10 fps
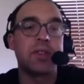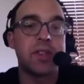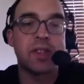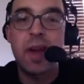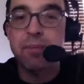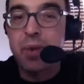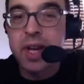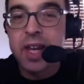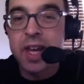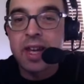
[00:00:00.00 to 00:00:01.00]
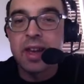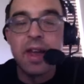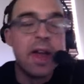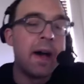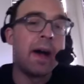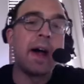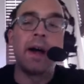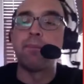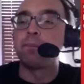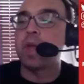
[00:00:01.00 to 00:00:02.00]
It's not bringing in
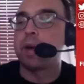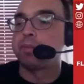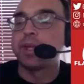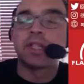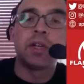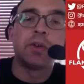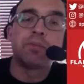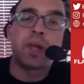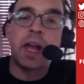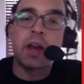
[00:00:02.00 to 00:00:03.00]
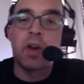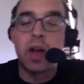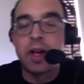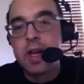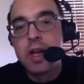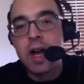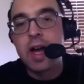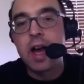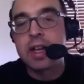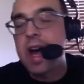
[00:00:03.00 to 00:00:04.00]
a platoon player, a
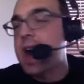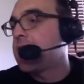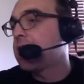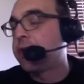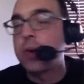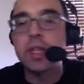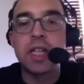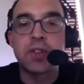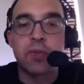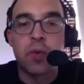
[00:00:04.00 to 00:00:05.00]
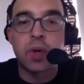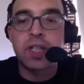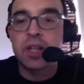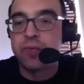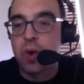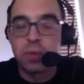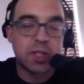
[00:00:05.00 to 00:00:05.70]
guy, a 13th or 14th forward.